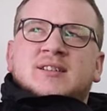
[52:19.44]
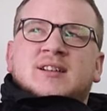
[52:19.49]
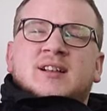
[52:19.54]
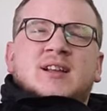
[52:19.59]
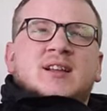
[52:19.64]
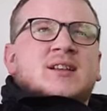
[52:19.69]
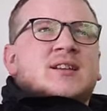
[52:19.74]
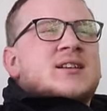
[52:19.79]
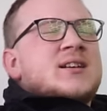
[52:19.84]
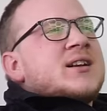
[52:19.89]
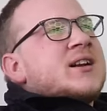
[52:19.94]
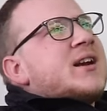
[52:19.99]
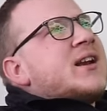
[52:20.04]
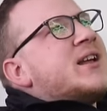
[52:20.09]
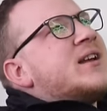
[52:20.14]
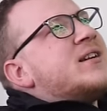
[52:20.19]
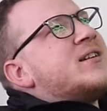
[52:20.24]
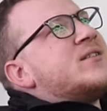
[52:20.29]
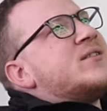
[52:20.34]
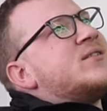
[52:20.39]
like, I don't
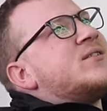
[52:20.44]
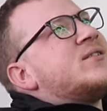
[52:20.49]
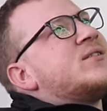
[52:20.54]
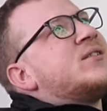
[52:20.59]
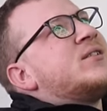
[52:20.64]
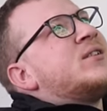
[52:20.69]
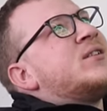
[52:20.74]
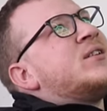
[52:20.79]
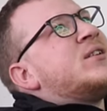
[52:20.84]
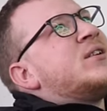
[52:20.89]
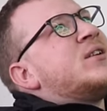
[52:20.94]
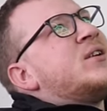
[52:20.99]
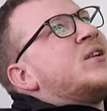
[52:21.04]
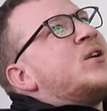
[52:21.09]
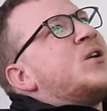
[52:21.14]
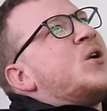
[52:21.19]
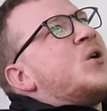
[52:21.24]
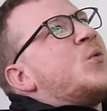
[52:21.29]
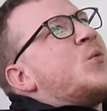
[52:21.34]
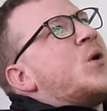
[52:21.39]
know,
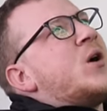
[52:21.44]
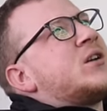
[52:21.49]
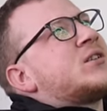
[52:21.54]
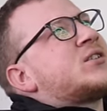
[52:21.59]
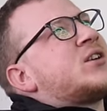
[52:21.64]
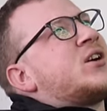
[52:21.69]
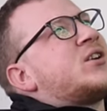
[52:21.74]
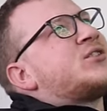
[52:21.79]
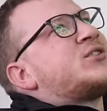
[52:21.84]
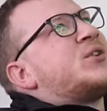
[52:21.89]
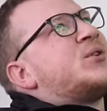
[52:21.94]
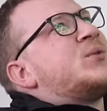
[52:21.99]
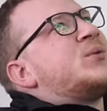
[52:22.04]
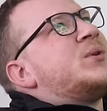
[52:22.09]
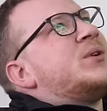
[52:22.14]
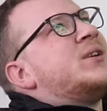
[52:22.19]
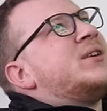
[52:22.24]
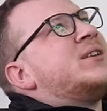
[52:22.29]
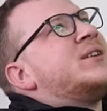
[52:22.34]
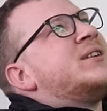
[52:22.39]
worst car sold,
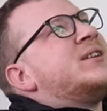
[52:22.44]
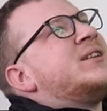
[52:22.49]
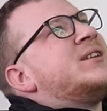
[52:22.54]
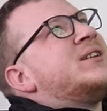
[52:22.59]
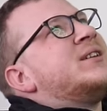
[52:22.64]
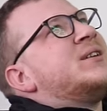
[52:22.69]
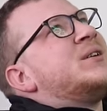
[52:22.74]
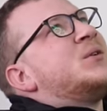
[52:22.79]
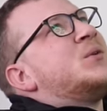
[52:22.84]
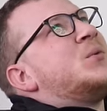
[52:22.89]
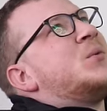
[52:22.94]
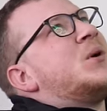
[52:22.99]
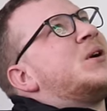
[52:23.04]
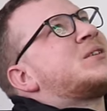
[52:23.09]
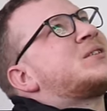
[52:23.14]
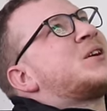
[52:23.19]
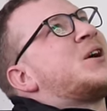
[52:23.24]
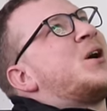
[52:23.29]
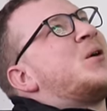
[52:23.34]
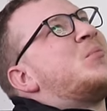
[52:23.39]

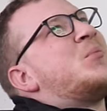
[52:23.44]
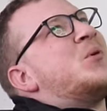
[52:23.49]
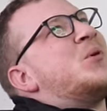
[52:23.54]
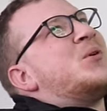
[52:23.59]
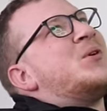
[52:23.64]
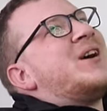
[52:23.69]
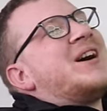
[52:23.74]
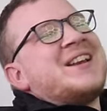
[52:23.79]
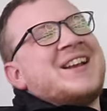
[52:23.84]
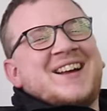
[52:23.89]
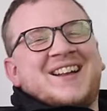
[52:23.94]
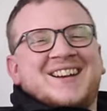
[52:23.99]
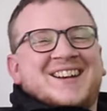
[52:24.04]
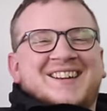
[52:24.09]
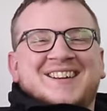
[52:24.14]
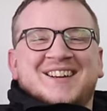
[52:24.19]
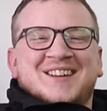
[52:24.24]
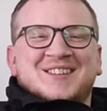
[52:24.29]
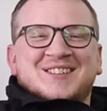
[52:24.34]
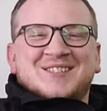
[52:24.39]
worst car bought, I
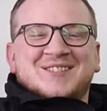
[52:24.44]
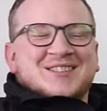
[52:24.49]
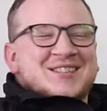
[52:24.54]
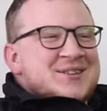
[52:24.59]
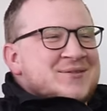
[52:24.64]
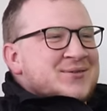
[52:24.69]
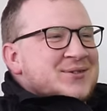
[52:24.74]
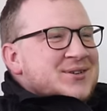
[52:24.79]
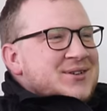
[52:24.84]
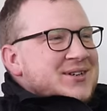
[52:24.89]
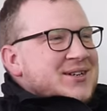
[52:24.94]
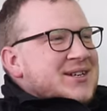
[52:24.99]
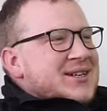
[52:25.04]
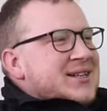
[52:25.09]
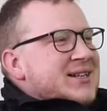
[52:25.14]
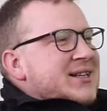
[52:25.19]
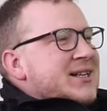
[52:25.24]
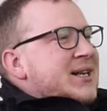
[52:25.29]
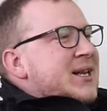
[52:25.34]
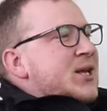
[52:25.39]
don't know, something different.
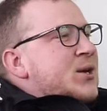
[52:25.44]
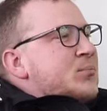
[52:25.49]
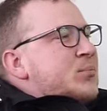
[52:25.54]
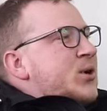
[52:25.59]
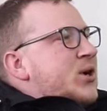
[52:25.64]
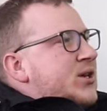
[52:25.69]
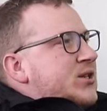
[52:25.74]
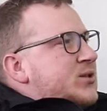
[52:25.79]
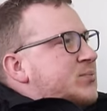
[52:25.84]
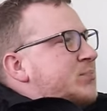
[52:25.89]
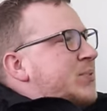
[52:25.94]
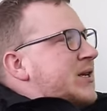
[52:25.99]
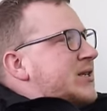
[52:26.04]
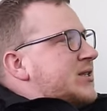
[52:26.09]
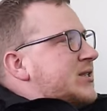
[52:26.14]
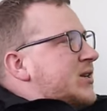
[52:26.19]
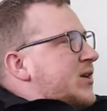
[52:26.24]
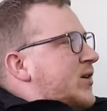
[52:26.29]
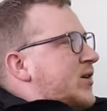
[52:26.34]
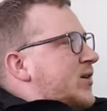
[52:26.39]
But
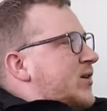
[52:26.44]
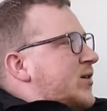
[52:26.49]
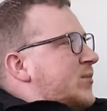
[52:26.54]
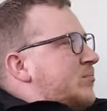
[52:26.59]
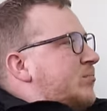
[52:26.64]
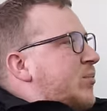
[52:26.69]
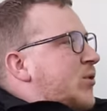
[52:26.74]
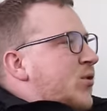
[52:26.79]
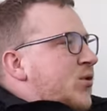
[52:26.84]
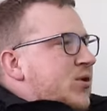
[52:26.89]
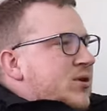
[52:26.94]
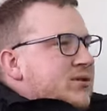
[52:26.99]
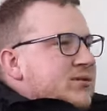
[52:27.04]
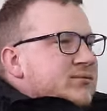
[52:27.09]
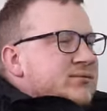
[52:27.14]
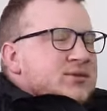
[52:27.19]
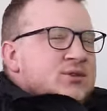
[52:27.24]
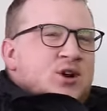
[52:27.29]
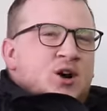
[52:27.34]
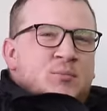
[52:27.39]
best car bought,
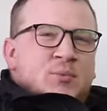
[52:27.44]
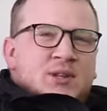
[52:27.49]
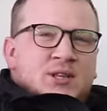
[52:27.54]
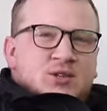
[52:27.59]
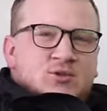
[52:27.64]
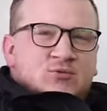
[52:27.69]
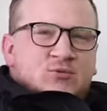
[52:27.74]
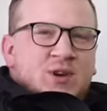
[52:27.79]
it's got to be this